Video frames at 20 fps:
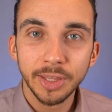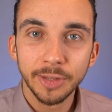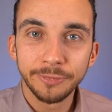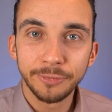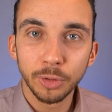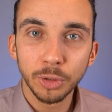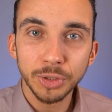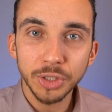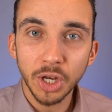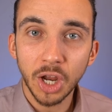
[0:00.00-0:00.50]
The
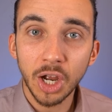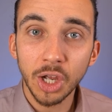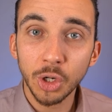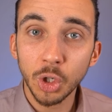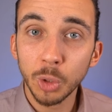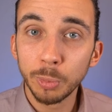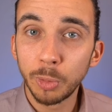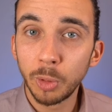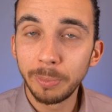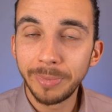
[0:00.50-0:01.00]
first
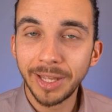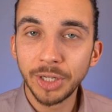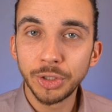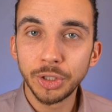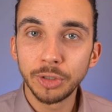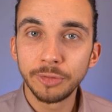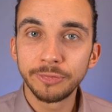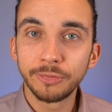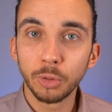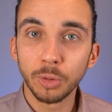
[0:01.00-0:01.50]
honorable
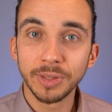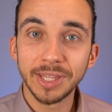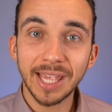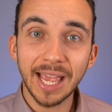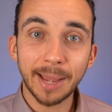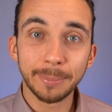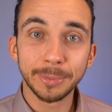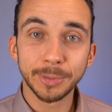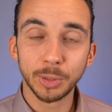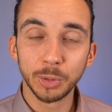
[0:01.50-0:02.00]
mention for the
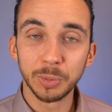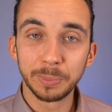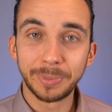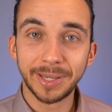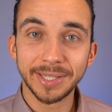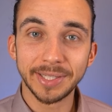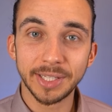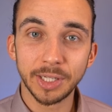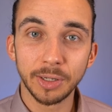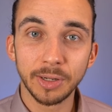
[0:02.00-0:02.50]
absolute best